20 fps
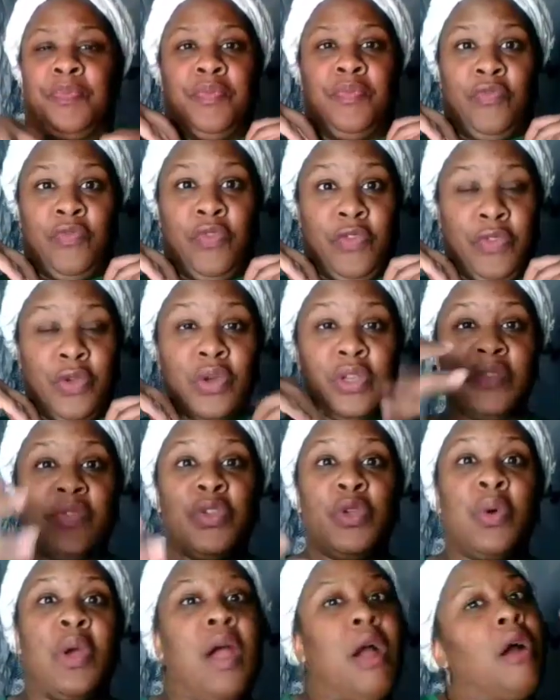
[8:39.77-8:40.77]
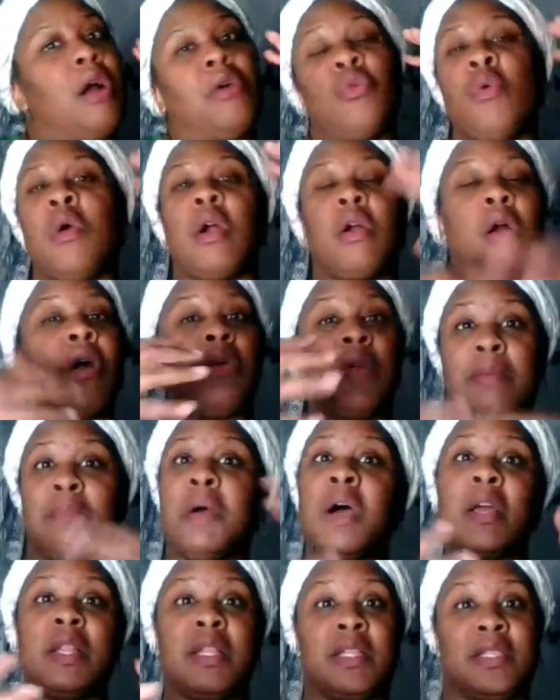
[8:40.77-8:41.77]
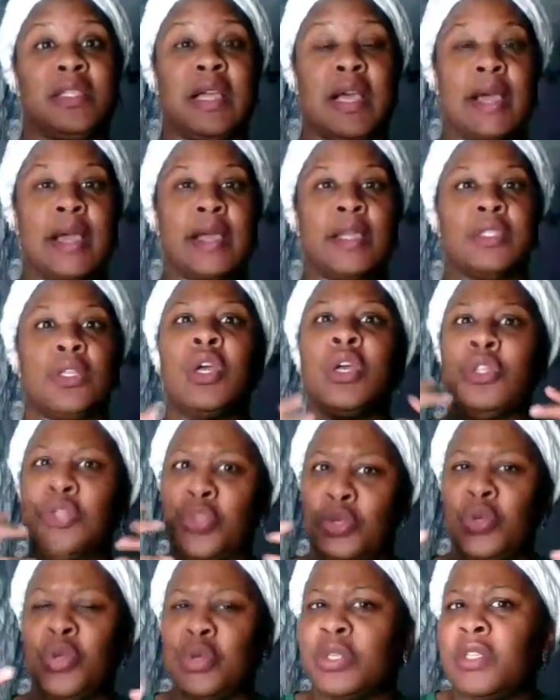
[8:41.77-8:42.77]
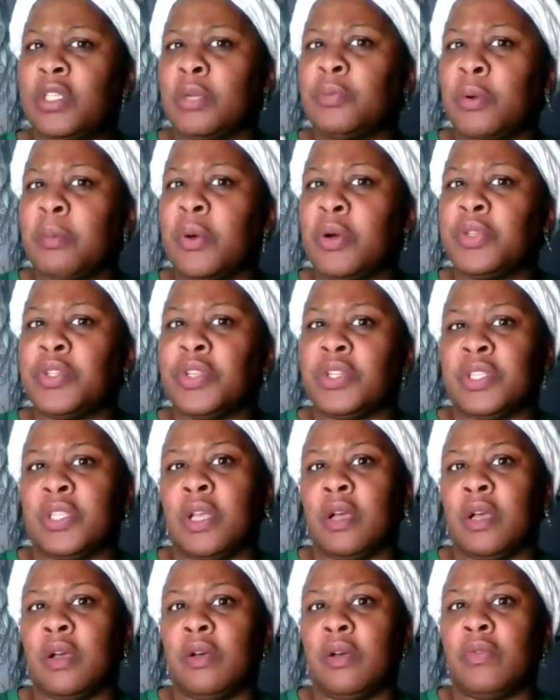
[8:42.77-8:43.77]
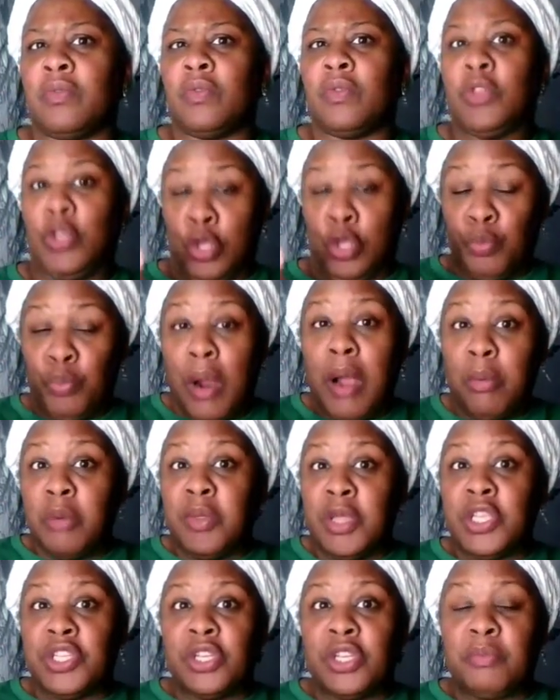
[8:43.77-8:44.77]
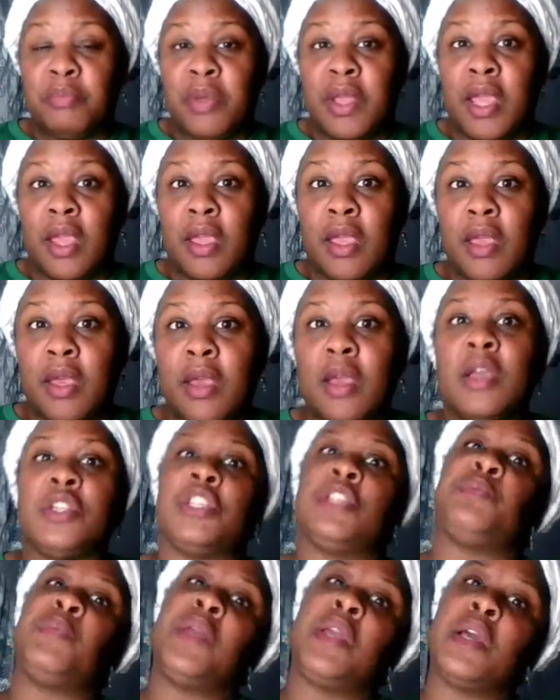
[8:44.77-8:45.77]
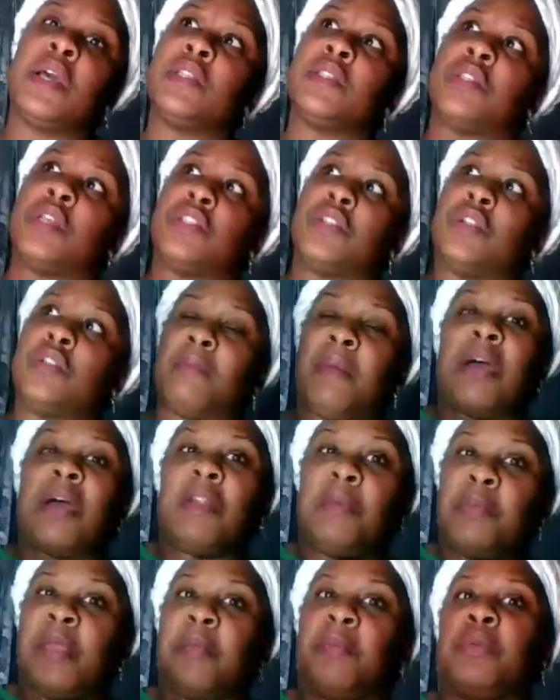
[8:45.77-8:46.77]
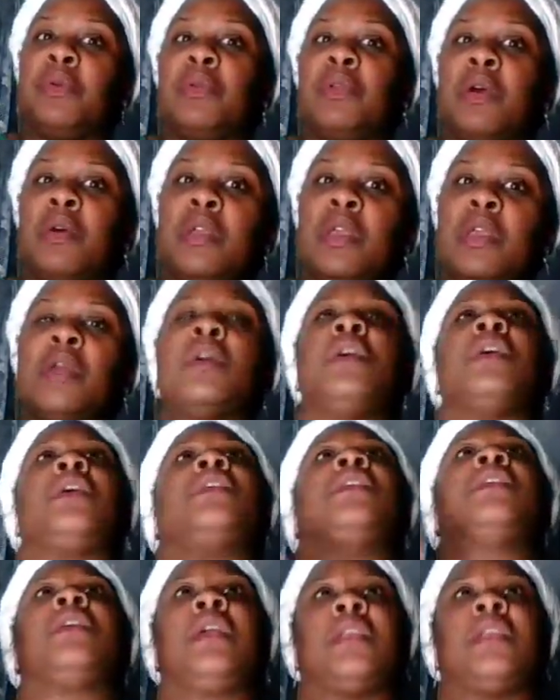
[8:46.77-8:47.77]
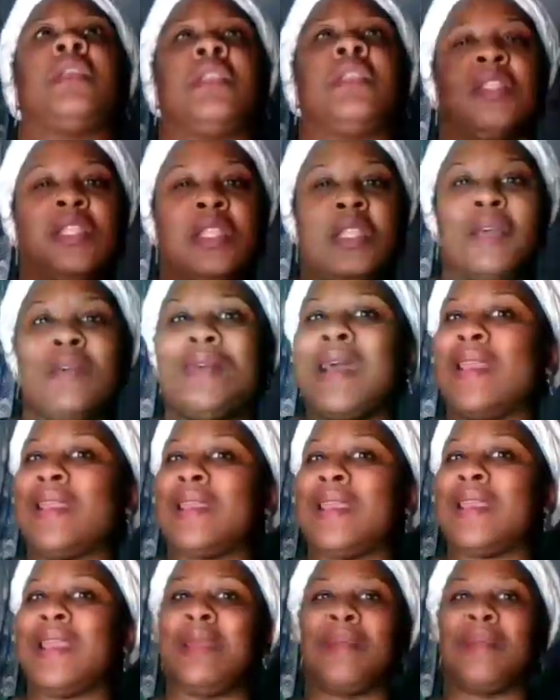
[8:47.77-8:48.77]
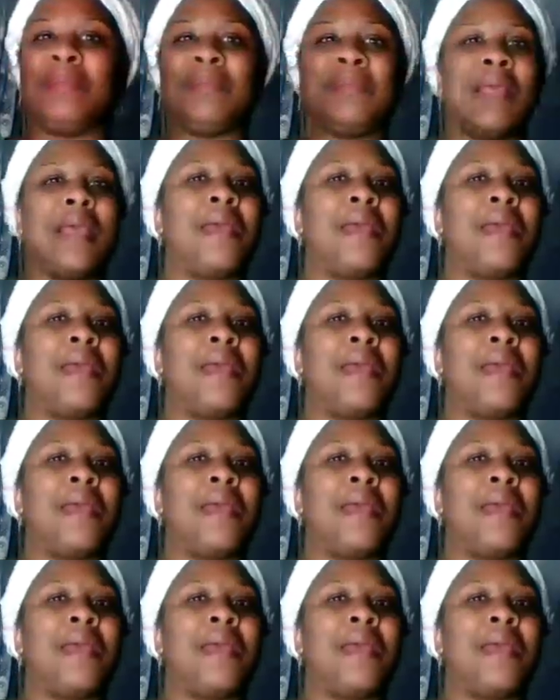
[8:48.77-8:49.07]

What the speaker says: For those of you who are already monetized, do you still promote yourself? You probably should be. Just because a certain amount of people know you, you still got to keep that